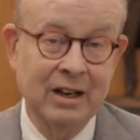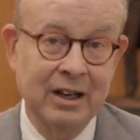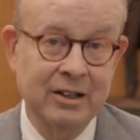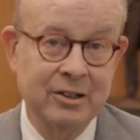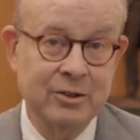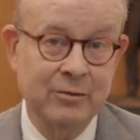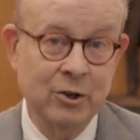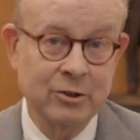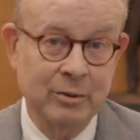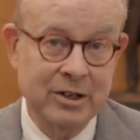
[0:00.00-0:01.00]
and it's
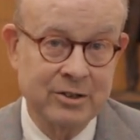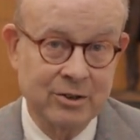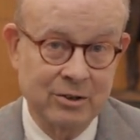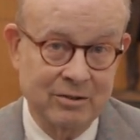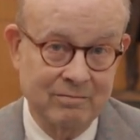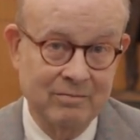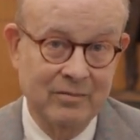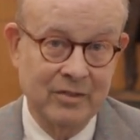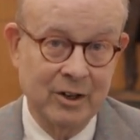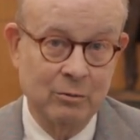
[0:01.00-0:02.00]
virtually certain
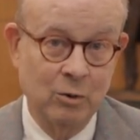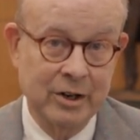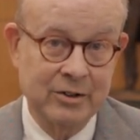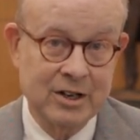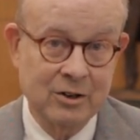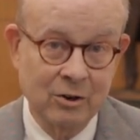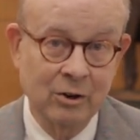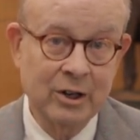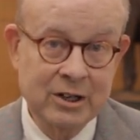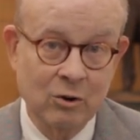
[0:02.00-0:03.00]
that one of the
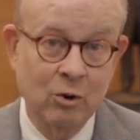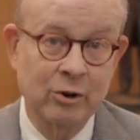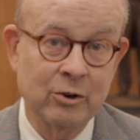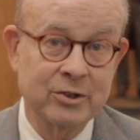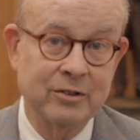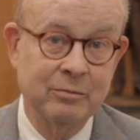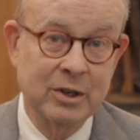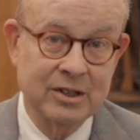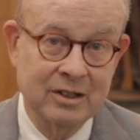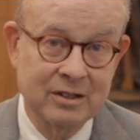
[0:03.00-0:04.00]
early orders of
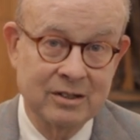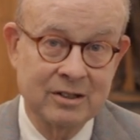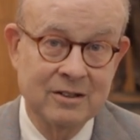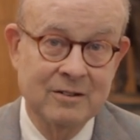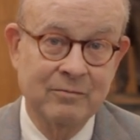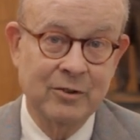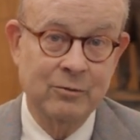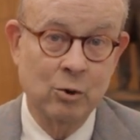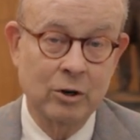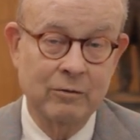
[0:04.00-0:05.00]
business
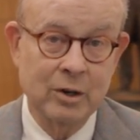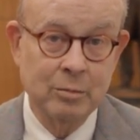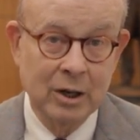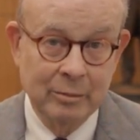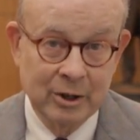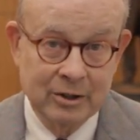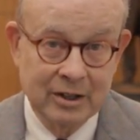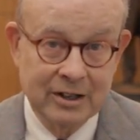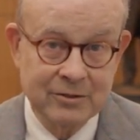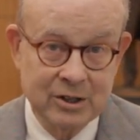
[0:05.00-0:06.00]
for a Republican
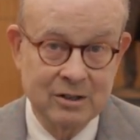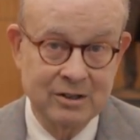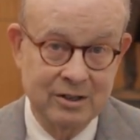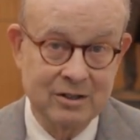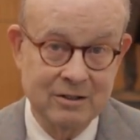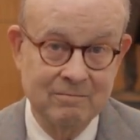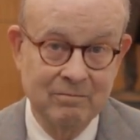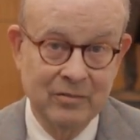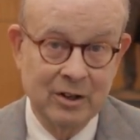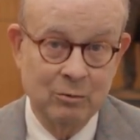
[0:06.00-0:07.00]
FCC
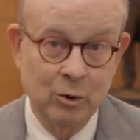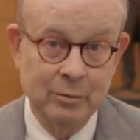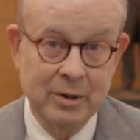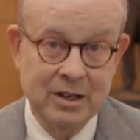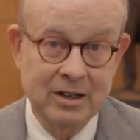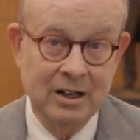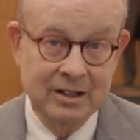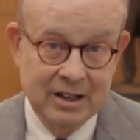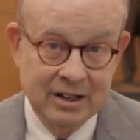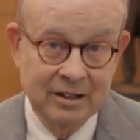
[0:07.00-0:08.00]
would be
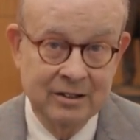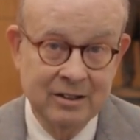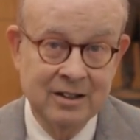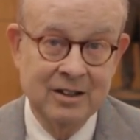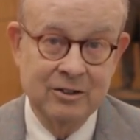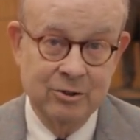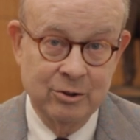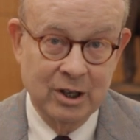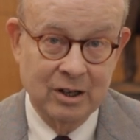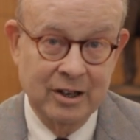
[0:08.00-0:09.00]
again to
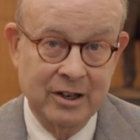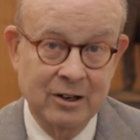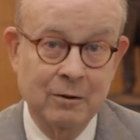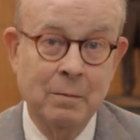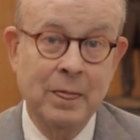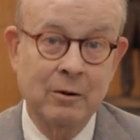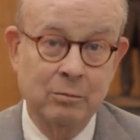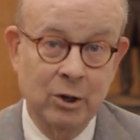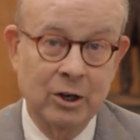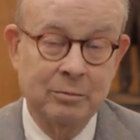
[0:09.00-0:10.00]
declare
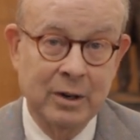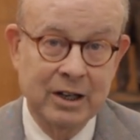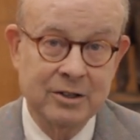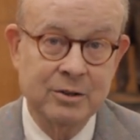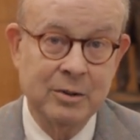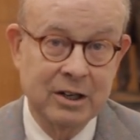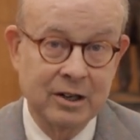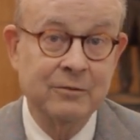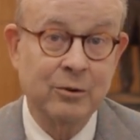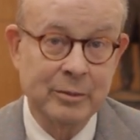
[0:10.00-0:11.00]
broadband to be an
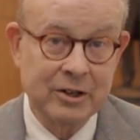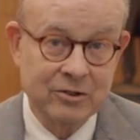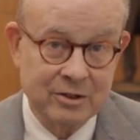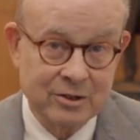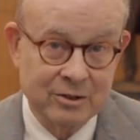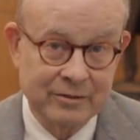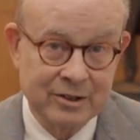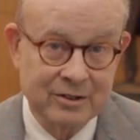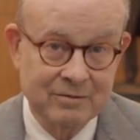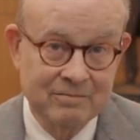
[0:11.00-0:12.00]
information
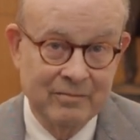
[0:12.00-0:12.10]
service.